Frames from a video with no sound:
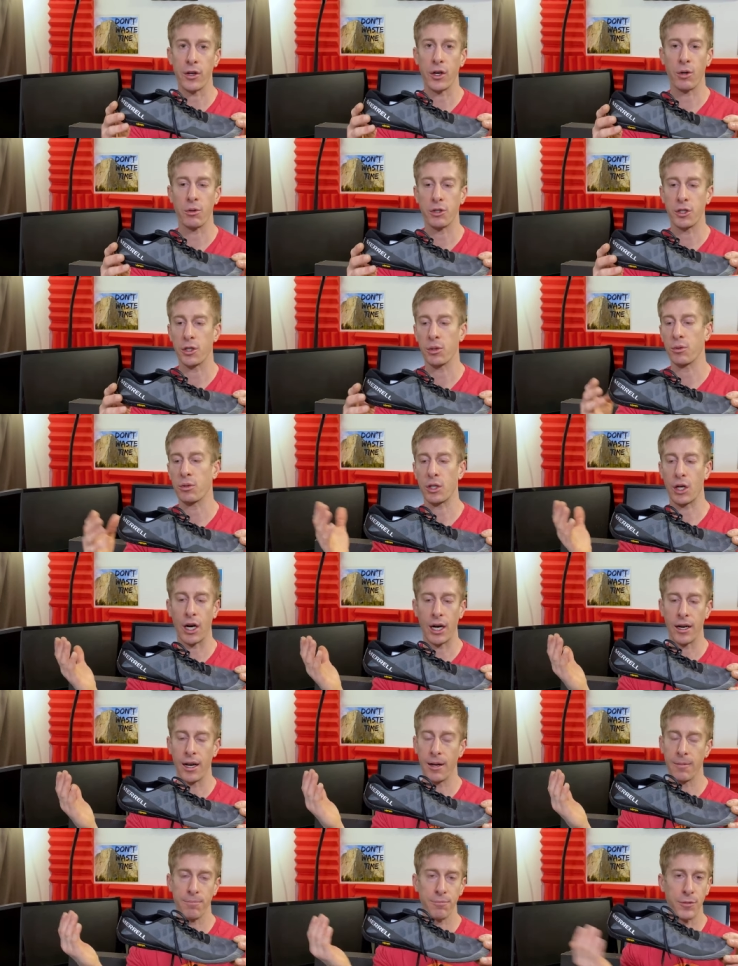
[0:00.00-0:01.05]
no shoes on,
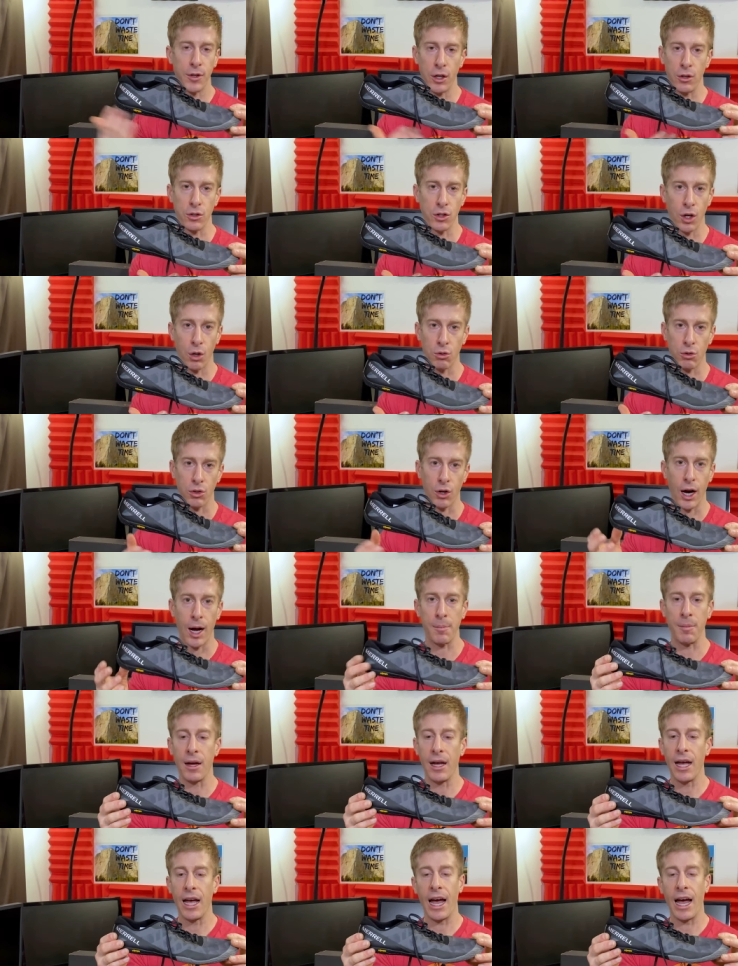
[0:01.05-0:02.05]
there's no drop.